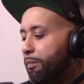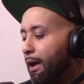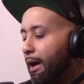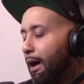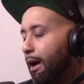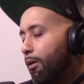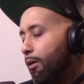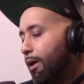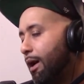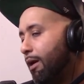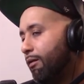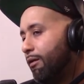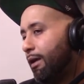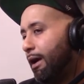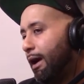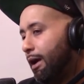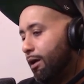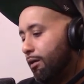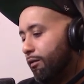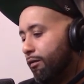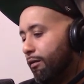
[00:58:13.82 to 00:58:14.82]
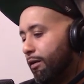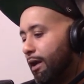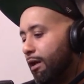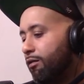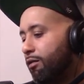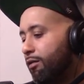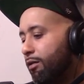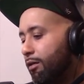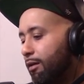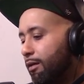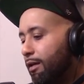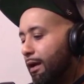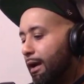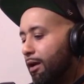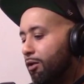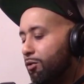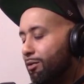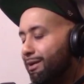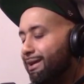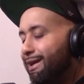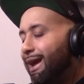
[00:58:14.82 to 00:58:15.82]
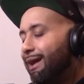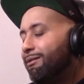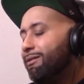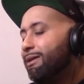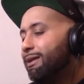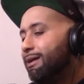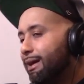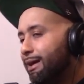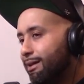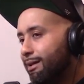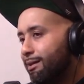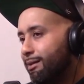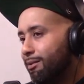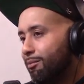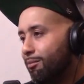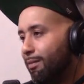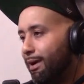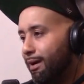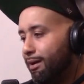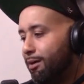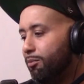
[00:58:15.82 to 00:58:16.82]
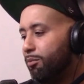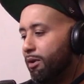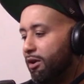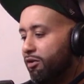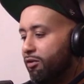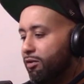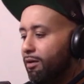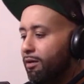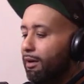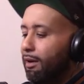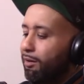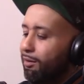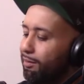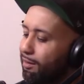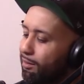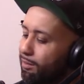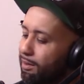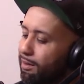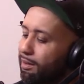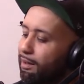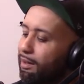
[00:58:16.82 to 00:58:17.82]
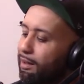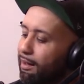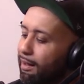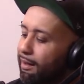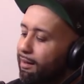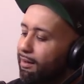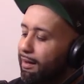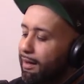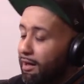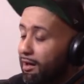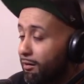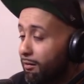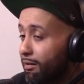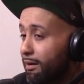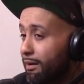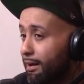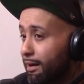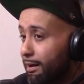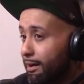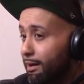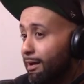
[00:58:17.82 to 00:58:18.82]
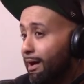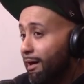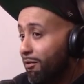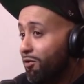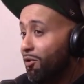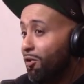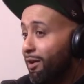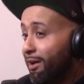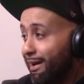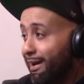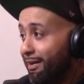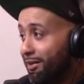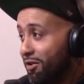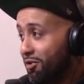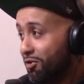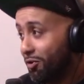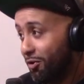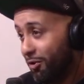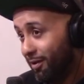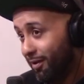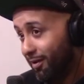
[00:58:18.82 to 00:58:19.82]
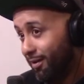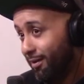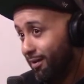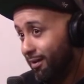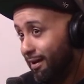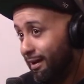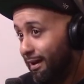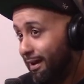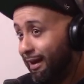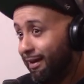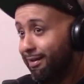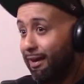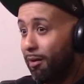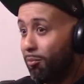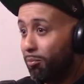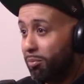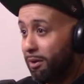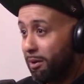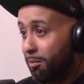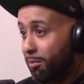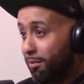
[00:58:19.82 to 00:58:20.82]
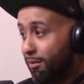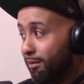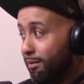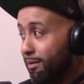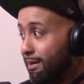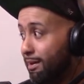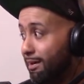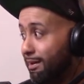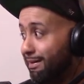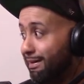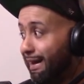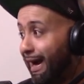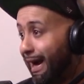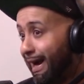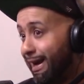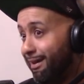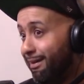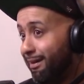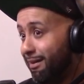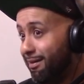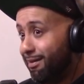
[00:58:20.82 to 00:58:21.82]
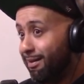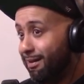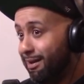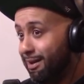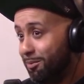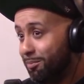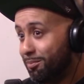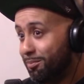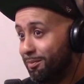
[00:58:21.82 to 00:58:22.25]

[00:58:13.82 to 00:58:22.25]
how I've kind of like just decided to navigate my depression. It's like, you know what? At the end of the day, I've got another chance. Like some mm. people die in their sleep,